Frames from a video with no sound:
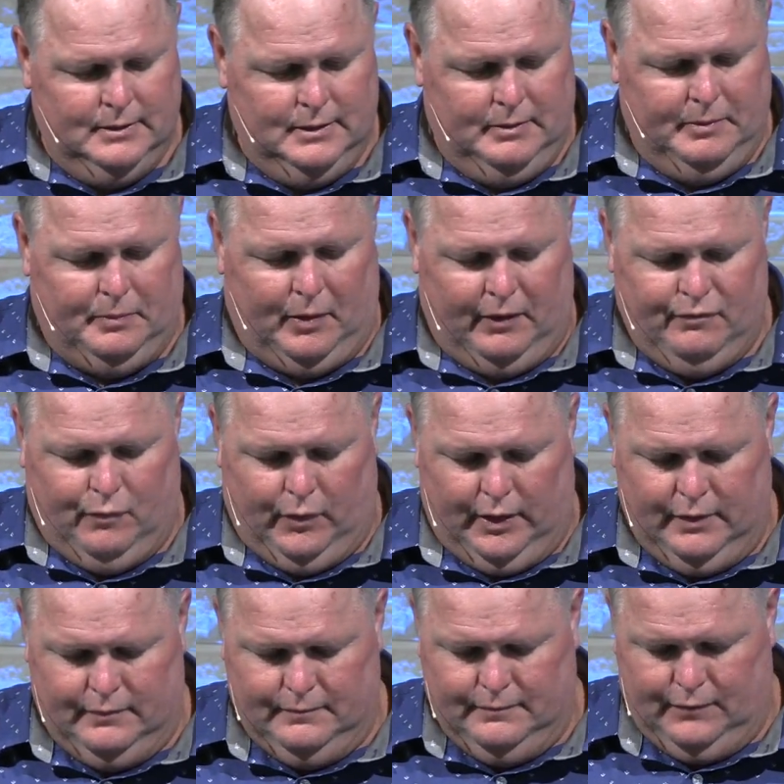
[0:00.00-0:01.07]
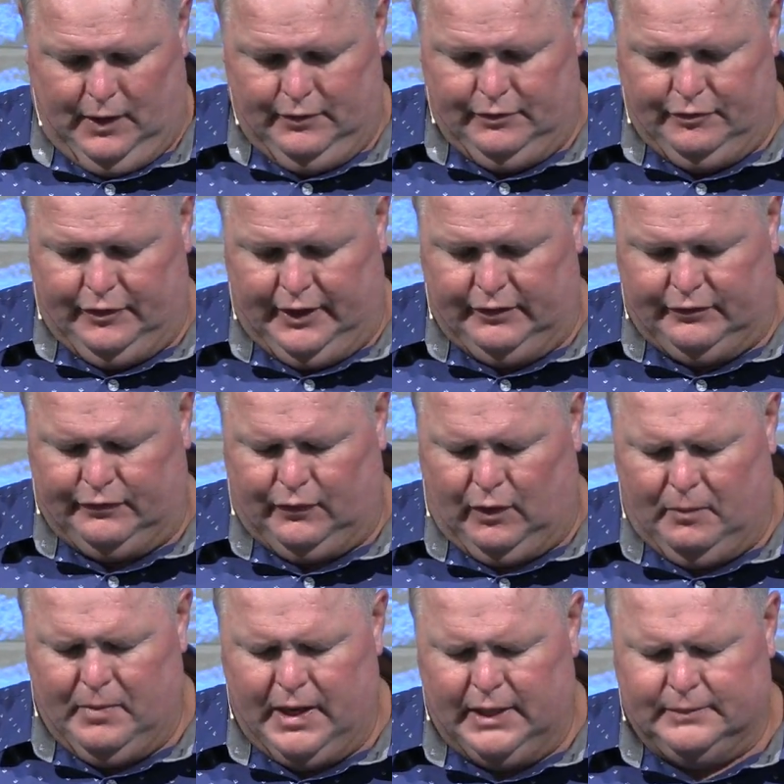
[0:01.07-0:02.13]
Let me pray for you. Father, thanks for our
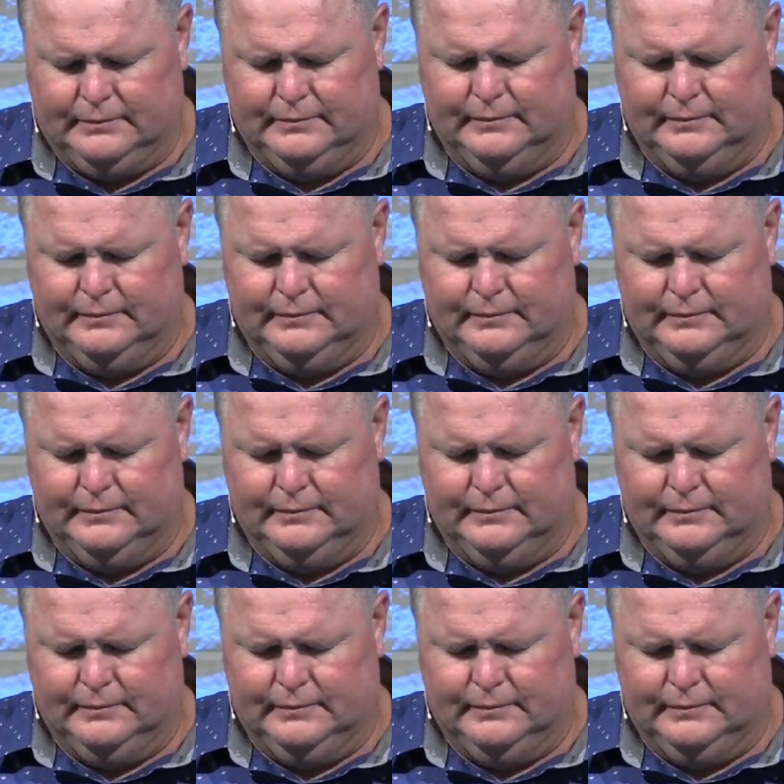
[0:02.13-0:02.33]
men,